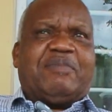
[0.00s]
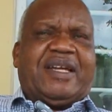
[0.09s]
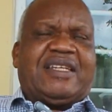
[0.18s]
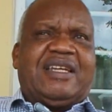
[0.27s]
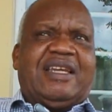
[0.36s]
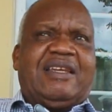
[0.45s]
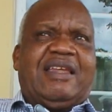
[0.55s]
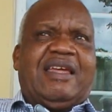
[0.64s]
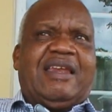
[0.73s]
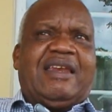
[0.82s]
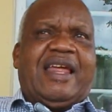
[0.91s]
But in
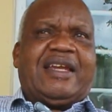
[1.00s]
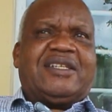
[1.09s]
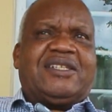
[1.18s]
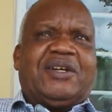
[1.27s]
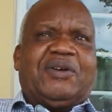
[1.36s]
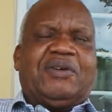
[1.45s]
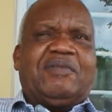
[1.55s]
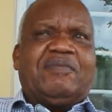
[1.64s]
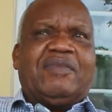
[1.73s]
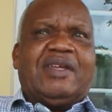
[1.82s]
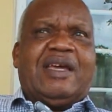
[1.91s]
a nutshell,
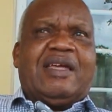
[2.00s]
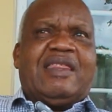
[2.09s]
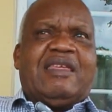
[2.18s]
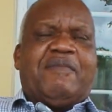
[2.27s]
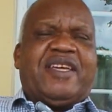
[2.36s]
the